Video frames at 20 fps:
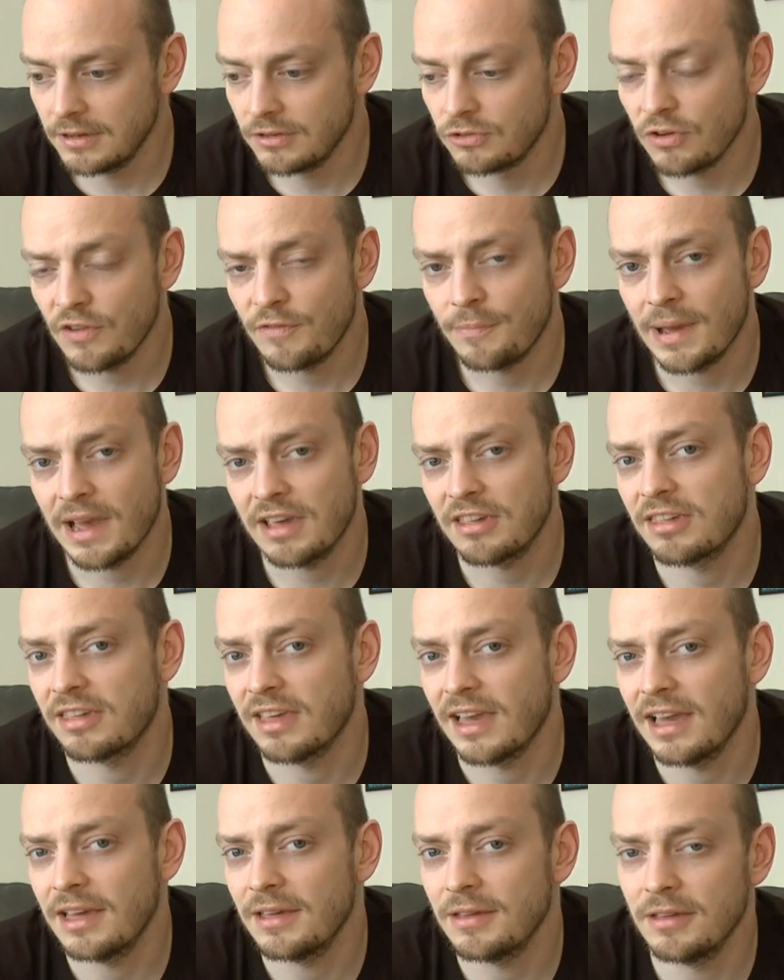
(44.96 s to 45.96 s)
drift past
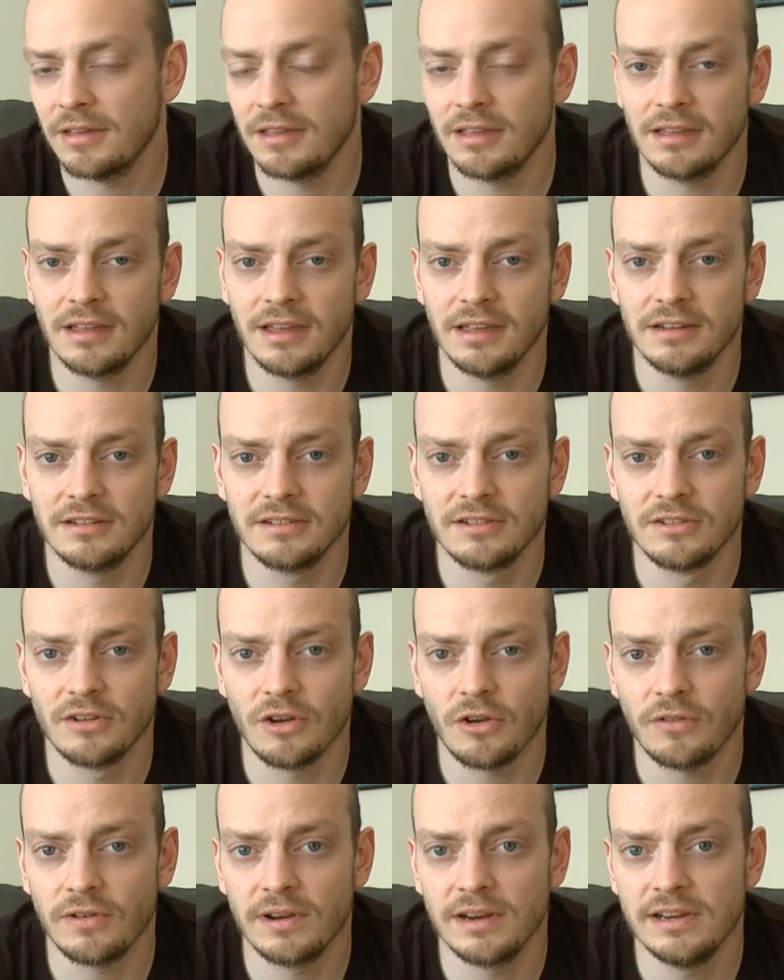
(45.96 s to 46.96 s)
that and
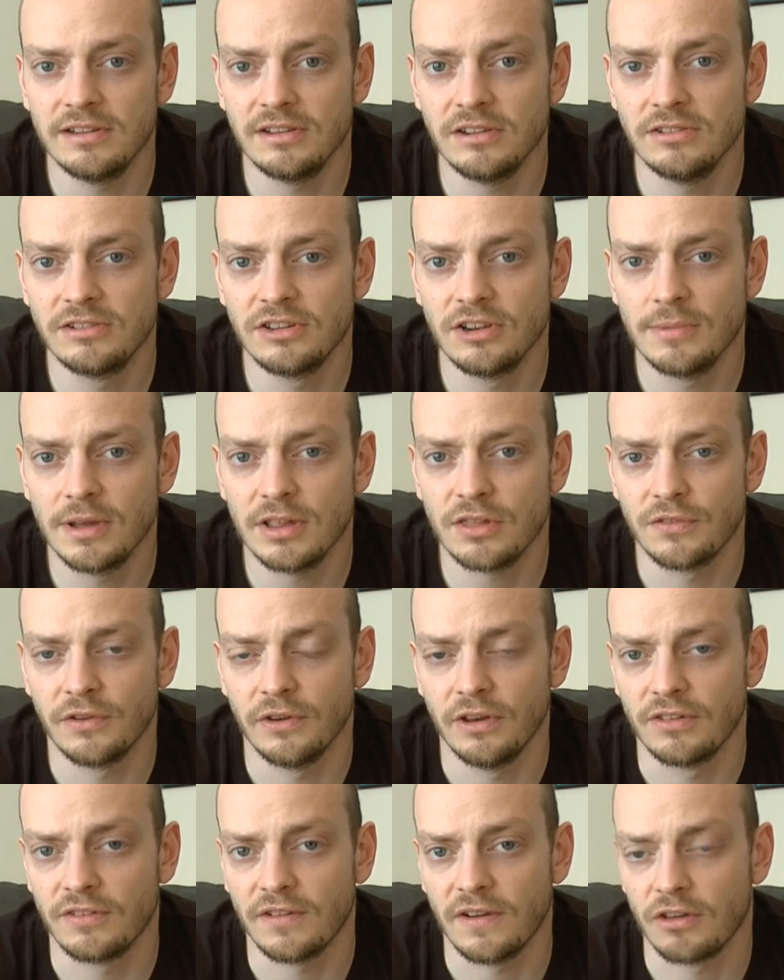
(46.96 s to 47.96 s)
not really do too much for
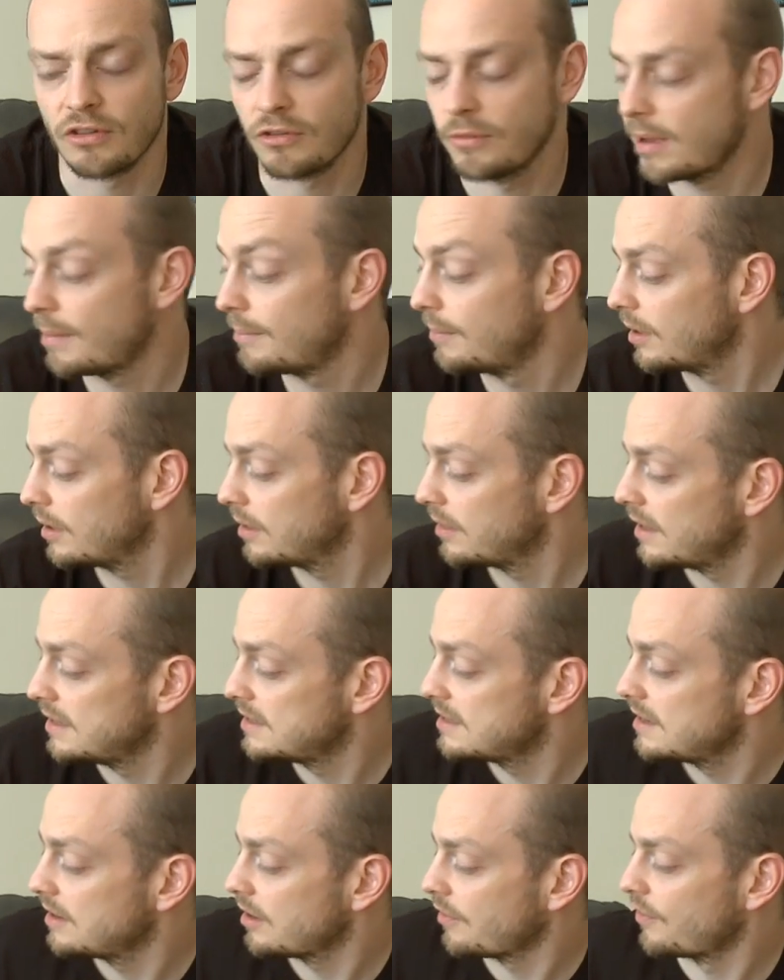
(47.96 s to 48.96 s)
it as far as I remember. They
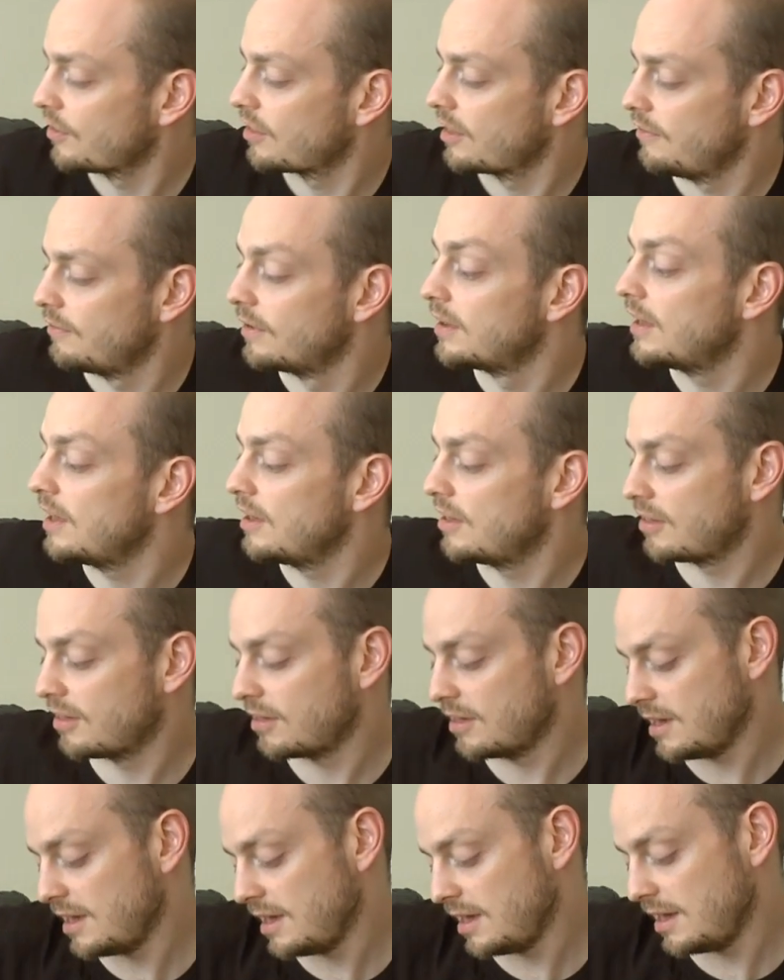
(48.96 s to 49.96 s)
did obviously
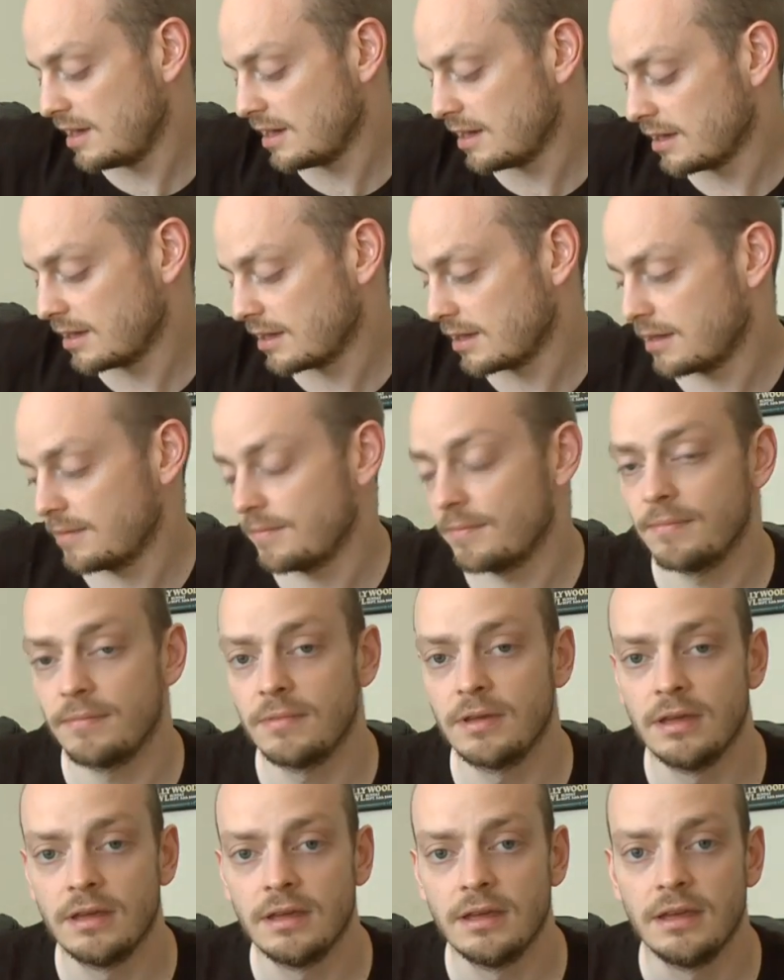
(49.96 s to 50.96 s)
release the
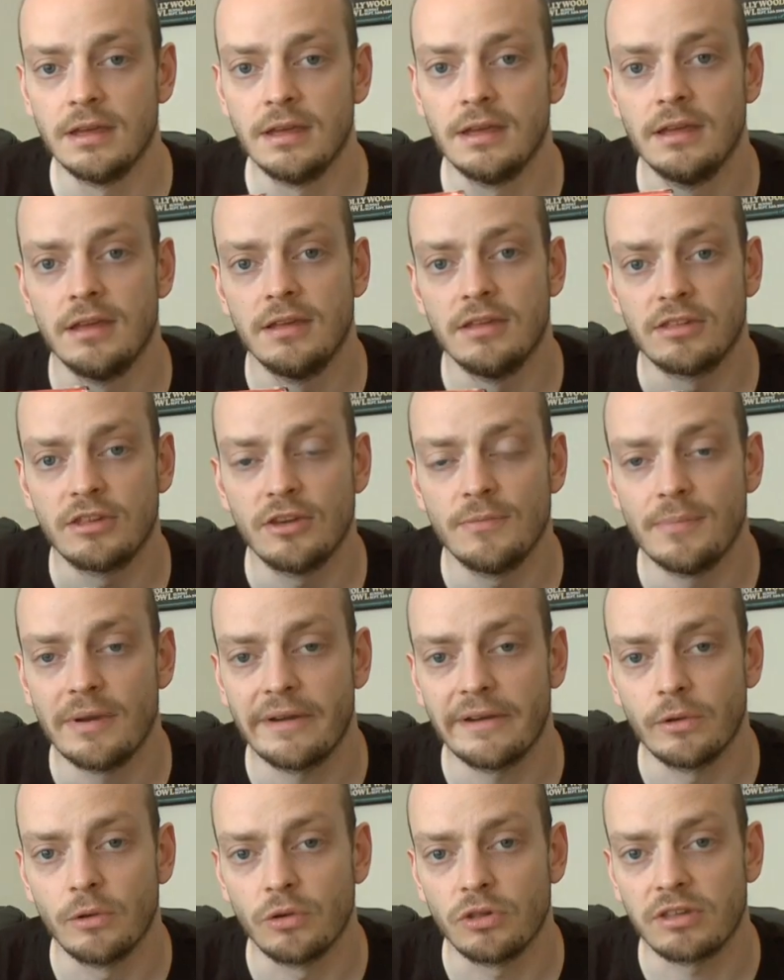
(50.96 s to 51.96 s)
Super
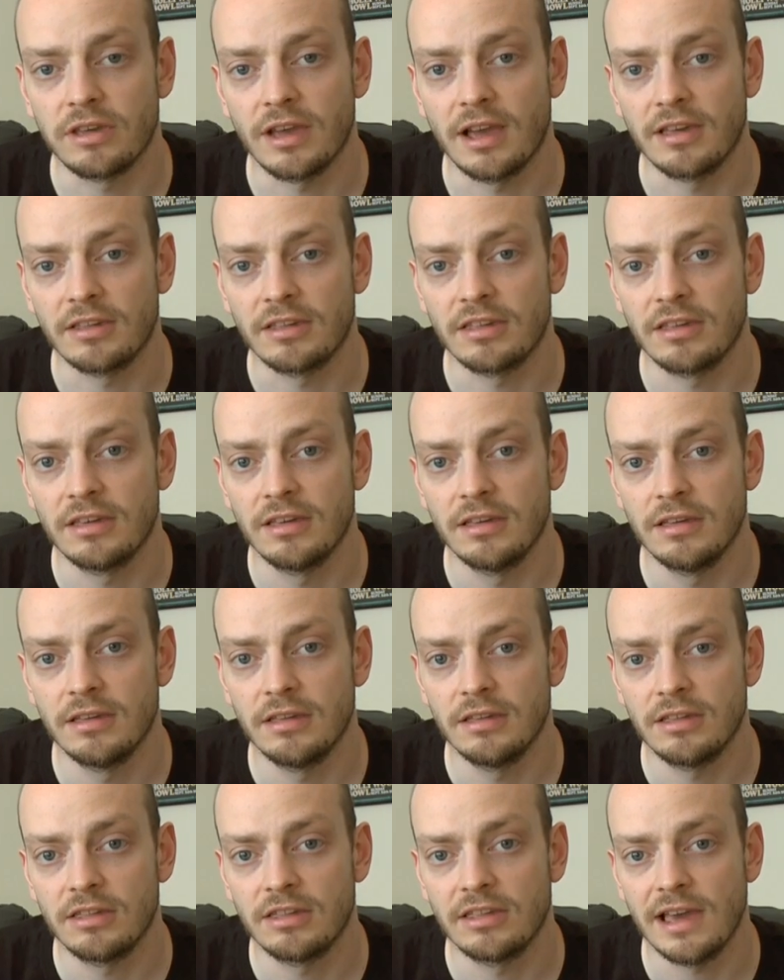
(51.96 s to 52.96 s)
Mario All-Stars
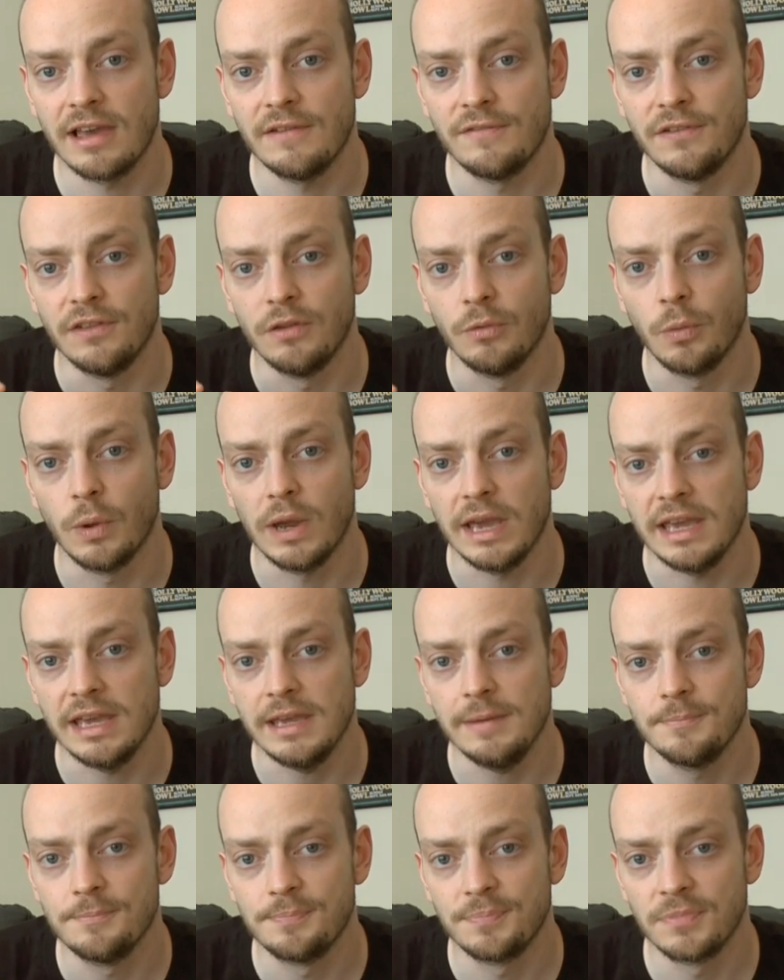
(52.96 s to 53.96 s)
set for the Wii,